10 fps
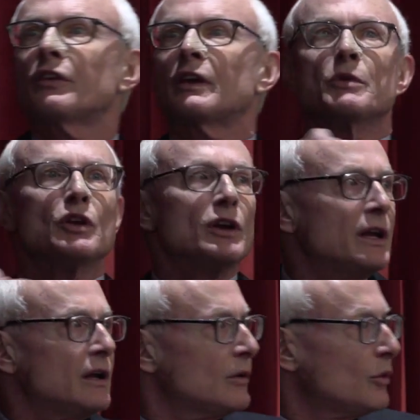of the
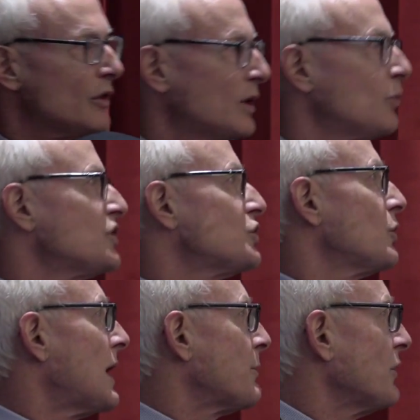community within which
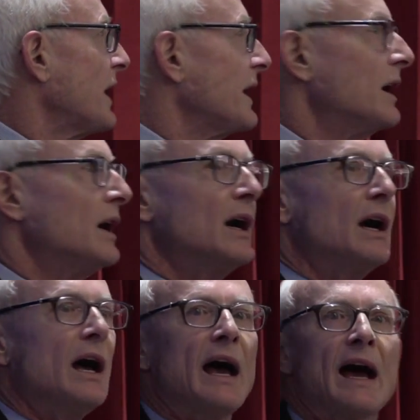you operate,
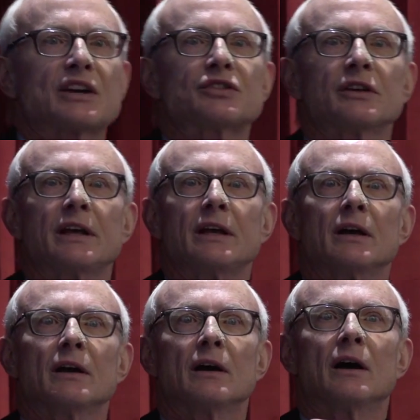
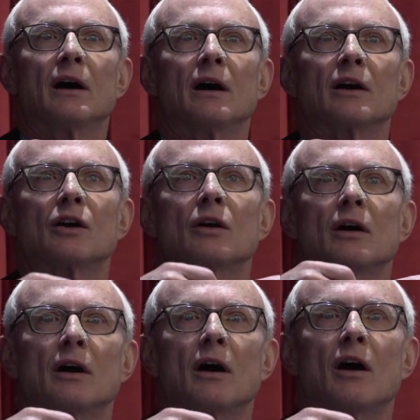actually
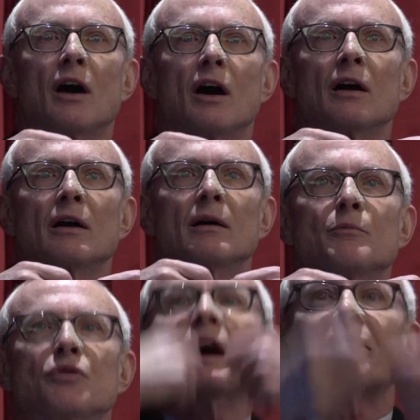are
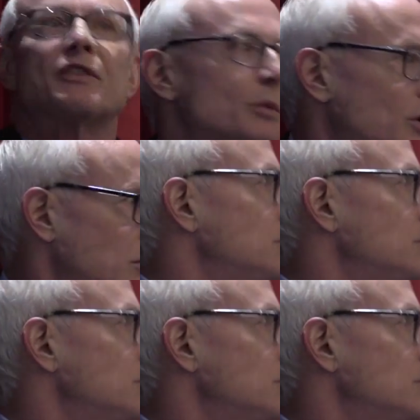profitable.